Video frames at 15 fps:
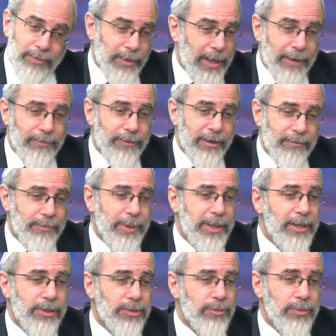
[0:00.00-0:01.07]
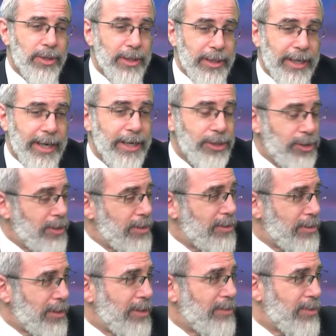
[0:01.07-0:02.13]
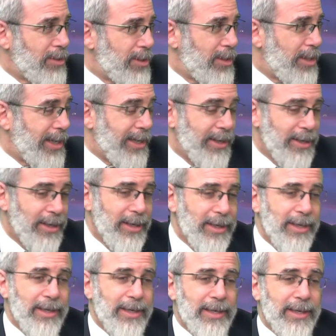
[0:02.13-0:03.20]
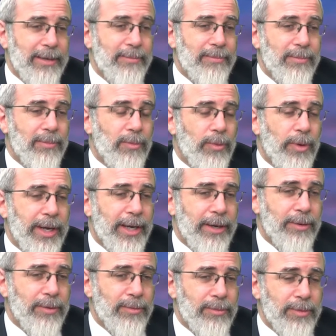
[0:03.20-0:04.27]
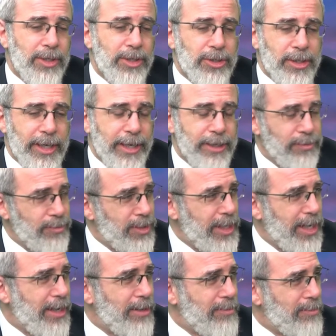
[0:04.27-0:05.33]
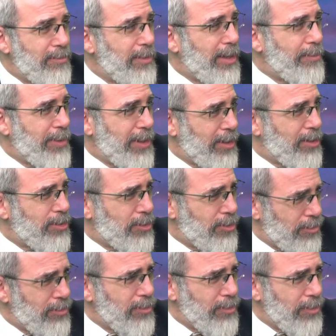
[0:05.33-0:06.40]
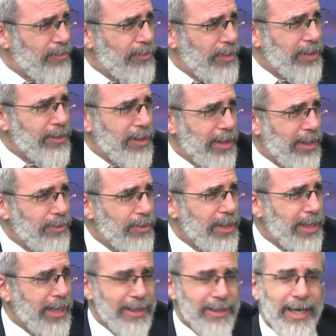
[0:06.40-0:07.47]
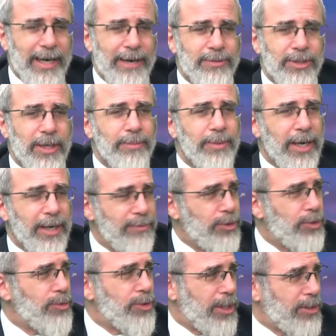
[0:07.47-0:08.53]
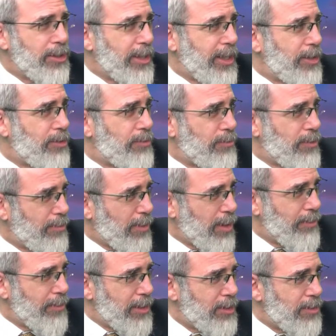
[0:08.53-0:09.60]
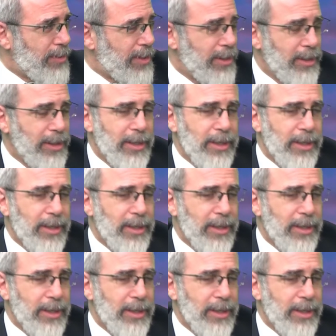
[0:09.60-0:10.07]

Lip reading: FFBs would engage in even today. When I reached the age of 10, my parents felt that I really had to have some kind of Jewish education for a bar mitzvah.